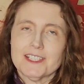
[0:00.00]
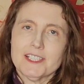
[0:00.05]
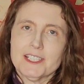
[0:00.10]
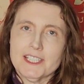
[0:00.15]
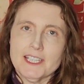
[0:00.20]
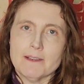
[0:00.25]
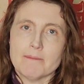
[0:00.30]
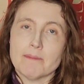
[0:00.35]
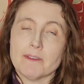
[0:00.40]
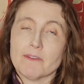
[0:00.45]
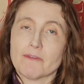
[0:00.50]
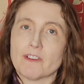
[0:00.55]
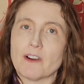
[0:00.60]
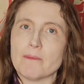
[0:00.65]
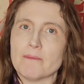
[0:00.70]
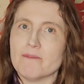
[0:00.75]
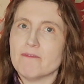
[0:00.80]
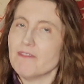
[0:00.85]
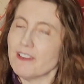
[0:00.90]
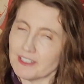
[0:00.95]
tip from
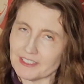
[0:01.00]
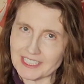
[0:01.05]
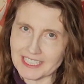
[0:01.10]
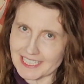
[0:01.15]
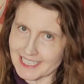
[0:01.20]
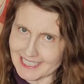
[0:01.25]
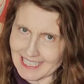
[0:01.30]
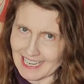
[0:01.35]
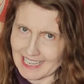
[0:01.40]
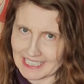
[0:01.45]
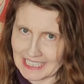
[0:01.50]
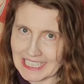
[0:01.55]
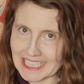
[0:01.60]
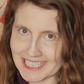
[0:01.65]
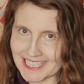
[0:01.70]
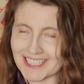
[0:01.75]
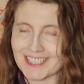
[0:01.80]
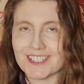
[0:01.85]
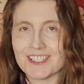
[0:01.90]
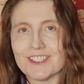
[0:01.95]
very sad
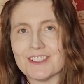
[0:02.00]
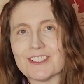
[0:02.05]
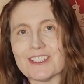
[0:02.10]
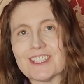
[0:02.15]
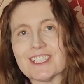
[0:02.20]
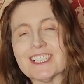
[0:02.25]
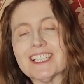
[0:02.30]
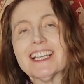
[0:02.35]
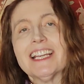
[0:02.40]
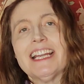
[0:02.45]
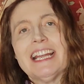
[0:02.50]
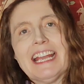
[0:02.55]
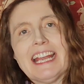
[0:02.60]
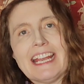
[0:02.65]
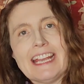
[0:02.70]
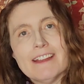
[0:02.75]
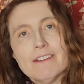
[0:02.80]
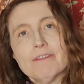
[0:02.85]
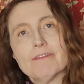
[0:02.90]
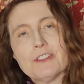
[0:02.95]
lessons learned:
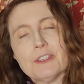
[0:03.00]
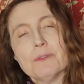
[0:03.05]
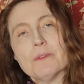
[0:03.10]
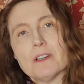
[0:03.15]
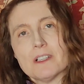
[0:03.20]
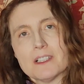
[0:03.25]
if you are